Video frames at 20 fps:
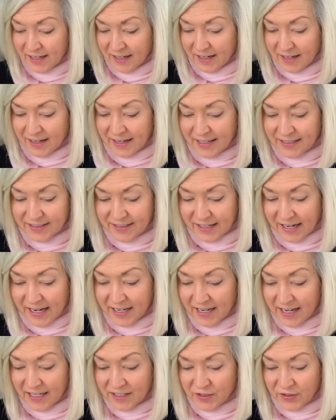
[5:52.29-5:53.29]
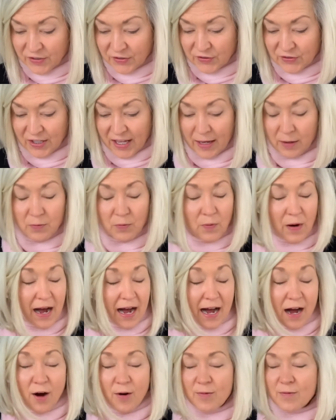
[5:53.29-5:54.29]
And, and I just say,
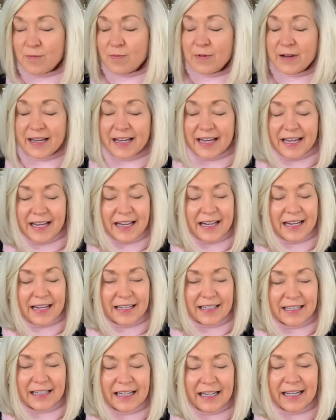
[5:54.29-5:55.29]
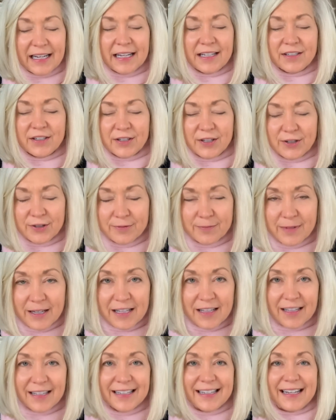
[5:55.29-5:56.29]
wow, we need
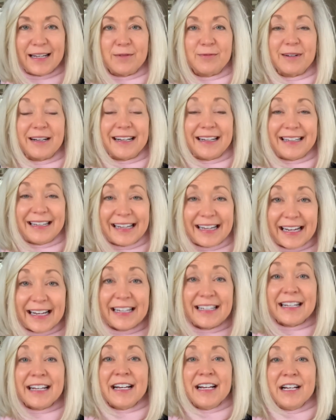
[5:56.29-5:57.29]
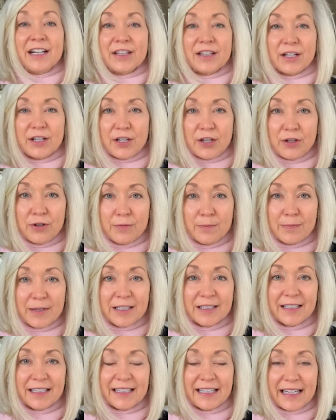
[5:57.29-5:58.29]
humility. We need the
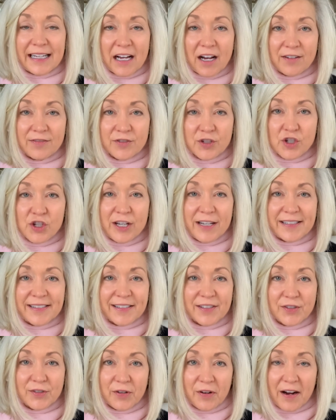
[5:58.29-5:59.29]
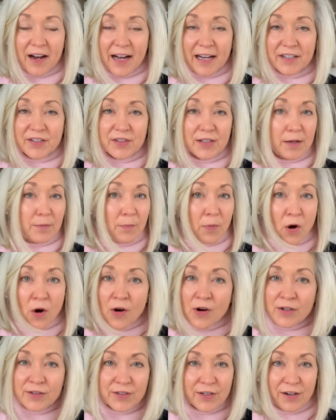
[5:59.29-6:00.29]
humility of Jesus Christ that
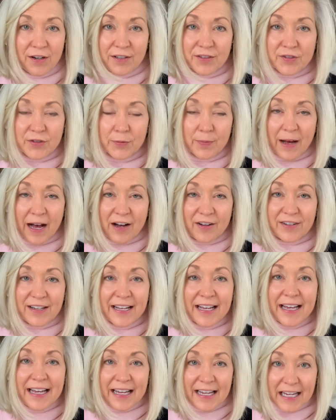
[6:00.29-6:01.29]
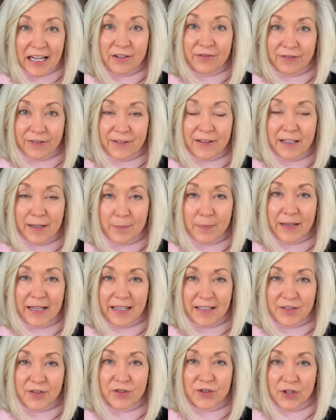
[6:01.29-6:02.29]
Paul talks about in
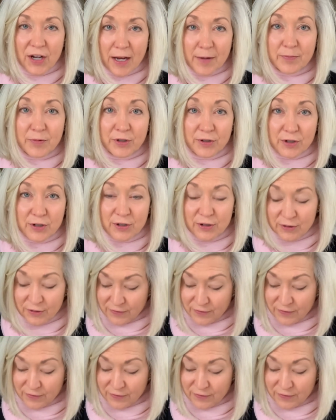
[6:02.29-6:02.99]
Philippians chapter 2,